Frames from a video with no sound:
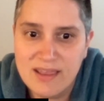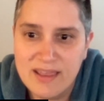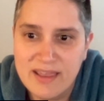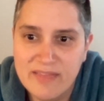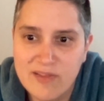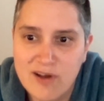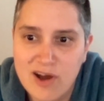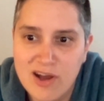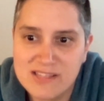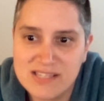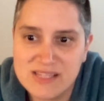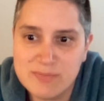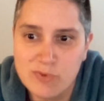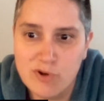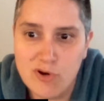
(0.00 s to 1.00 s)
and Logs
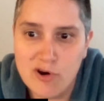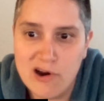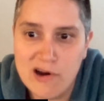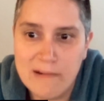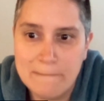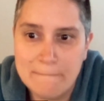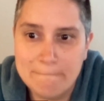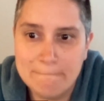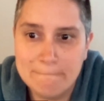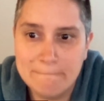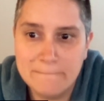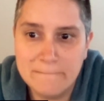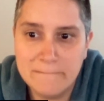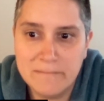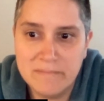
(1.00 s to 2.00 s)
Explorer.
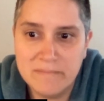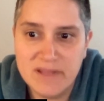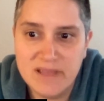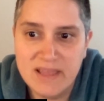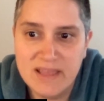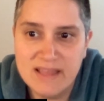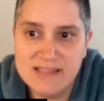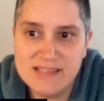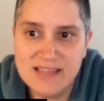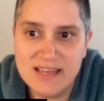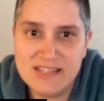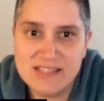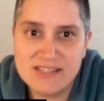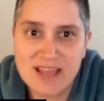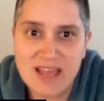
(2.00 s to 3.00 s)
And see, I
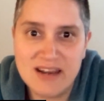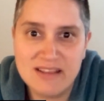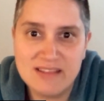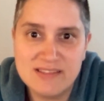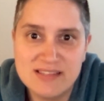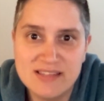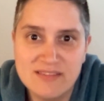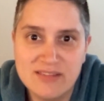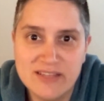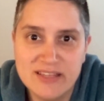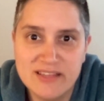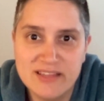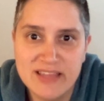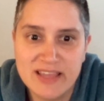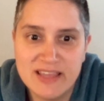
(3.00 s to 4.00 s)
just had to singly
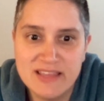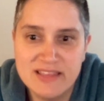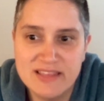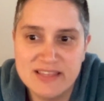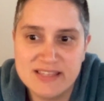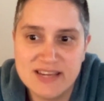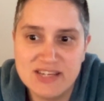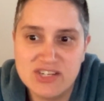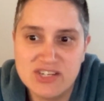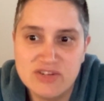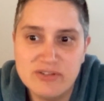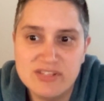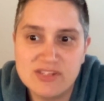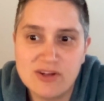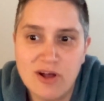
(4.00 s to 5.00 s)
click the extension to
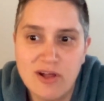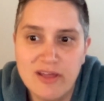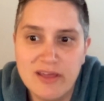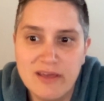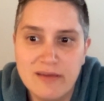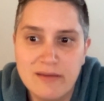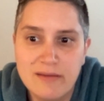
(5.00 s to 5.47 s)
install it.